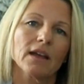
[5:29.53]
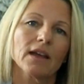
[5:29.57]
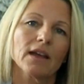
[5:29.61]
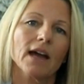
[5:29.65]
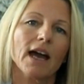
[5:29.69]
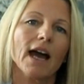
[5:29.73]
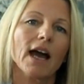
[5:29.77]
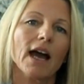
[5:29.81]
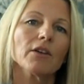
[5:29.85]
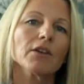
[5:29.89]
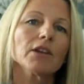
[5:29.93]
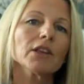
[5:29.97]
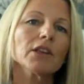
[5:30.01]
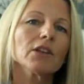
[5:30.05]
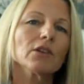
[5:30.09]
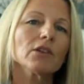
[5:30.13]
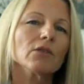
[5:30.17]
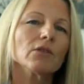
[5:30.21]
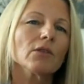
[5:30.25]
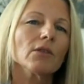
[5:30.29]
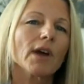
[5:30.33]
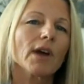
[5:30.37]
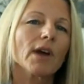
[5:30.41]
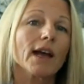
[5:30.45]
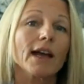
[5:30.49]
How do
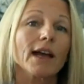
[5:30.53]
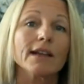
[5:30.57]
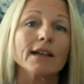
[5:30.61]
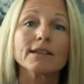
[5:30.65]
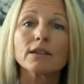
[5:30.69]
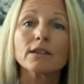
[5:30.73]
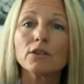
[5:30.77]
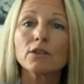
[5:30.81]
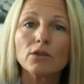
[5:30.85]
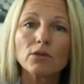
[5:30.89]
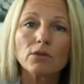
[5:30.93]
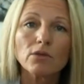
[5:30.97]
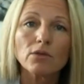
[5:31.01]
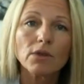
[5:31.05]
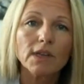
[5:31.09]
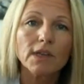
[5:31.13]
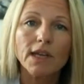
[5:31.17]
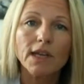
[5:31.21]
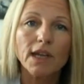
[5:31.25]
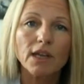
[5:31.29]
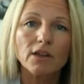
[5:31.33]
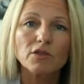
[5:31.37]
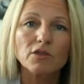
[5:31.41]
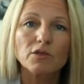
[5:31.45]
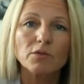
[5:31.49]
you, as a new
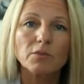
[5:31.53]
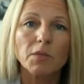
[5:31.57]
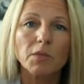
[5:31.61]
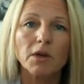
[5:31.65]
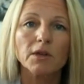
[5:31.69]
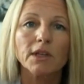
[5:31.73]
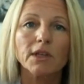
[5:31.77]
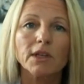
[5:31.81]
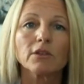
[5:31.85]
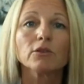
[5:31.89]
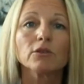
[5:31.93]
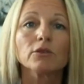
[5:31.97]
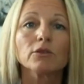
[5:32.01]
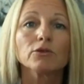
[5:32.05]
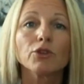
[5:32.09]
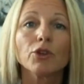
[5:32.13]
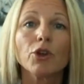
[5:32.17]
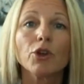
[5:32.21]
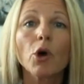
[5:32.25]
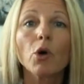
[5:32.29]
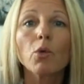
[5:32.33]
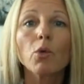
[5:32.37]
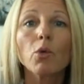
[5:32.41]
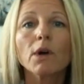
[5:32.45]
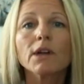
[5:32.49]
litigation paralegal,
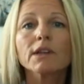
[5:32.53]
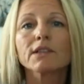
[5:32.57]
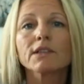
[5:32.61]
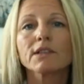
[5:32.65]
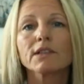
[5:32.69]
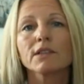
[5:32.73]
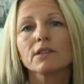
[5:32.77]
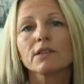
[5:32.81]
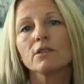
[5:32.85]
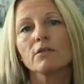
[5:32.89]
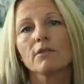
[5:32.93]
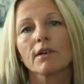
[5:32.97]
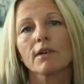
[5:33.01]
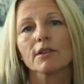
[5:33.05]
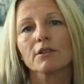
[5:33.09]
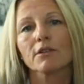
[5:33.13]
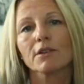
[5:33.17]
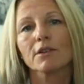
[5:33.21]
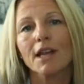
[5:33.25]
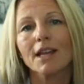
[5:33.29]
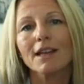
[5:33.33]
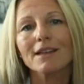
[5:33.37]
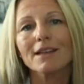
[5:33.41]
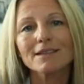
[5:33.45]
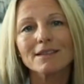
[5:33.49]
know what to do on your
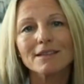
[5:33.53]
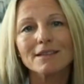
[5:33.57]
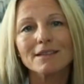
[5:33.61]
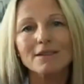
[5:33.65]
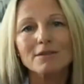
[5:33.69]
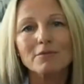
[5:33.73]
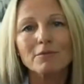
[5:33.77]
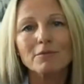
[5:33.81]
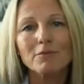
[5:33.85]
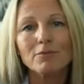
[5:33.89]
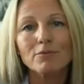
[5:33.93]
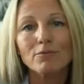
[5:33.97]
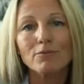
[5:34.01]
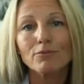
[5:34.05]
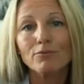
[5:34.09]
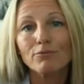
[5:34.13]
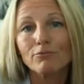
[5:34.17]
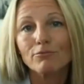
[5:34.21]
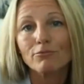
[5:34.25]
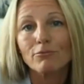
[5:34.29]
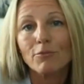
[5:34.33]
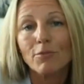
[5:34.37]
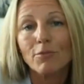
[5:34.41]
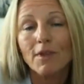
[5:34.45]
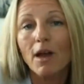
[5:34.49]
cases
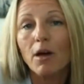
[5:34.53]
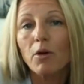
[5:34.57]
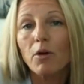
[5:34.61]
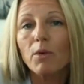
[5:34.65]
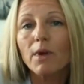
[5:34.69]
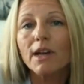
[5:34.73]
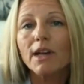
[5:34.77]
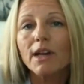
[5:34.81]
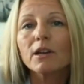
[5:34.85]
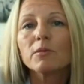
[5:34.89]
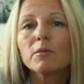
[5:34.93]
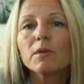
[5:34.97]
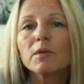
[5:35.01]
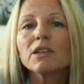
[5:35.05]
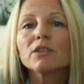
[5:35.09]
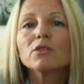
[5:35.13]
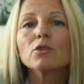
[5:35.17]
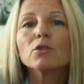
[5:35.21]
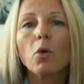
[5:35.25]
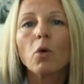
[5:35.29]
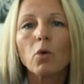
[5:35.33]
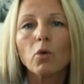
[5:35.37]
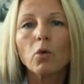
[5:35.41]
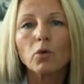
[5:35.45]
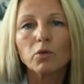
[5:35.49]
without waiting to be
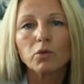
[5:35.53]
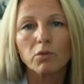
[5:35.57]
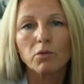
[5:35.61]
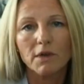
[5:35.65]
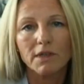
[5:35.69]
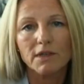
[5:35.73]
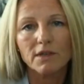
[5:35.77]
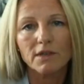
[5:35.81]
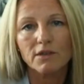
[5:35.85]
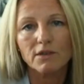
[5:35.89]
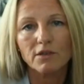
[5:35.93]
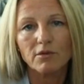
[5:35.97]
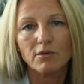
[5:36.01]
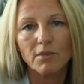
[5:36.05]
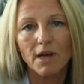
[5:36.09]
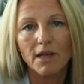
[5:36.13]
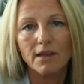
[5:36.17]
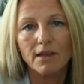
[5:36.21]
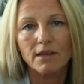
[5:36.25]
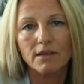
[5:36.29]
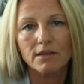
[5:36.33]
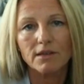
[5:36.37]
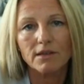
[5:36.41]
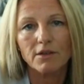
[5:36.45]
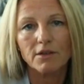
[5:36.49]
told what to do by
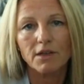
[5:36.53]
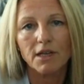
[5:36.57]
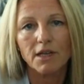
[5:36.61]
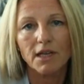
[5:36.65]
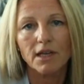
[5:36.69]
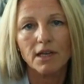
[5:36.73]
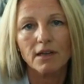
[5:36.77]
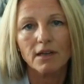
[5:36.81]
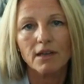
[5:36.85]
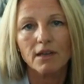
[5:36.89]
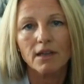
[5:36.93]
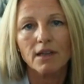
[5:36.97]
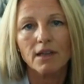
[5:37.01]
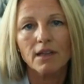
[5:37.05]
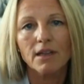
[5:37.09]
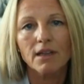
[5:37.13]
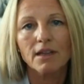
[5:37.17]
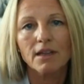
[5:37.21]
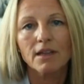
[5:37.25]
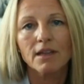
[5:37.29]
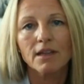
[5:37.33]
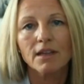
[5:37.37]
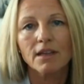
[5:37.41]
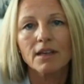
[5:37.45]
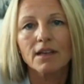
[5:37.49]
the attorney?
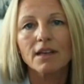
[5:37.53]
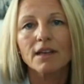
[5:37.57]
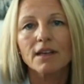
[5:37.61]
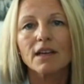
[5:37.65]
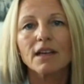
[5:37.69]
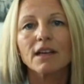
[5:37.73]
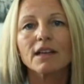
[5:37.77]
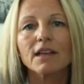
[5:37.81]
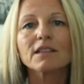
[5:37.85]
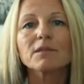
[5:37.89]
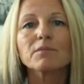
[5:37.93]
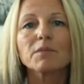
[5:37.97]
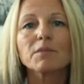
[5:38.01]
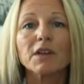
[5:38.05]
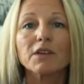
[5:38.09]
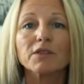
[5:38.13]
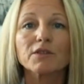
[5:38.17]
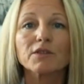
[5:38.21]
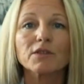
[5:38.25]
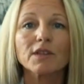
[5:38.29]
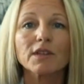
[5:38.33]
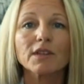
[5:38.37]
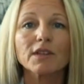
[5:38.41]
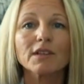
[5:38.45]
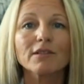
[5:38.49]

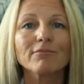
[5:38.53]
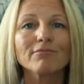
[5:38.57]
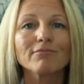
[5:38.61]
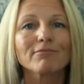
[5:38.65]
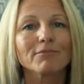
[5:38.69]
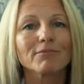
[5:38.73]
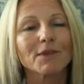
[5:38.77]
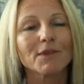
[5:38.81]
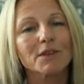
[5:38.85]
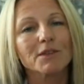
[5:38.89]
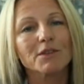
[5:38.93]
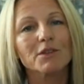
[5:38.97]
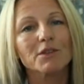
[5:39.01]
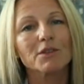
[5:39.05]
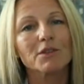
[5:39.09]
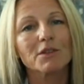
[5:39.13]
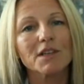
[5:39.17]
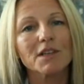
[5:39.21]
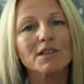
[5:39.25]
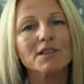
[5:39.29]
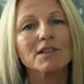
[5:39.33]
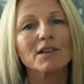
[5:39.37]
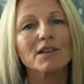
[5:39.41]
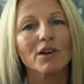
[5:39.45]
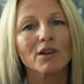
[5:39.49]
Especially when
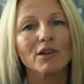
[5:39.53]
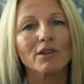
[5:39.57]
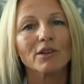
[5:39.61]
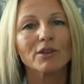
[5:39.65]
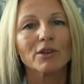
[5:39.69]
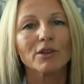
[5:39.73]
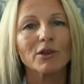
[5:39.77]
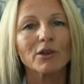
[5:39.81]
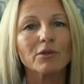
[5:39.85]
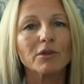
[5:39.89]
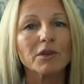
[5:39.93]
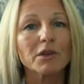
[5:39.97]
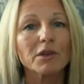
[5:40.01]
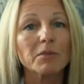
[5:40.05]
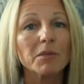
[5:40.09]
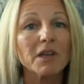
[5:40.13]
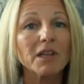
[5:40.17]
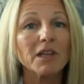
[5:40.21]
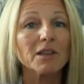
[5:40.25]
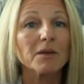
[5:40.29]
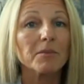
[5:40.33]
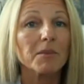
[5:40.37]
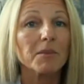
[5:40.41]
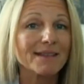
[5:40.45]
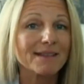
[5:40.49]
attorneys aren't known to be
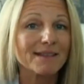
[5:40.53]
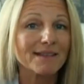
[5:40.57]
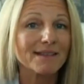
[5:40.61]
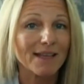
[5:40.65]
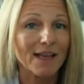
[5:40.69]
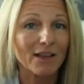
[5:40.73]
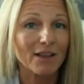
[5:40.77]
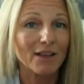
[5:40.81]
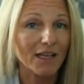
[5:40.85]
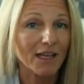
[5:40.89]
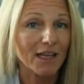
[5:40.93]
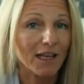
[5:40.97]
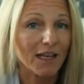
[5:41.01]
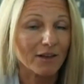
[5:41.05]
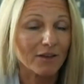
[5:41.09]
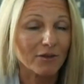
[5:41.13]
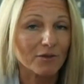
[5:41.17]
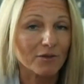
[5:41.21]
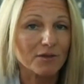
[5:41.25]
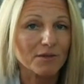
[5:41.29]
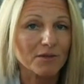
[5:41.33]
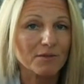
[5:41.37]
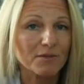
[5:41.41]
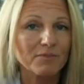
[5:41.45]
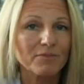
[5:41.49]
the best
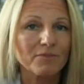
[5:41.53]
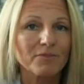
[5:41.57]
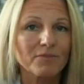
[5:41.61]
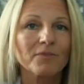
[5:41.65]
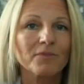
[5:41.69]
delegators.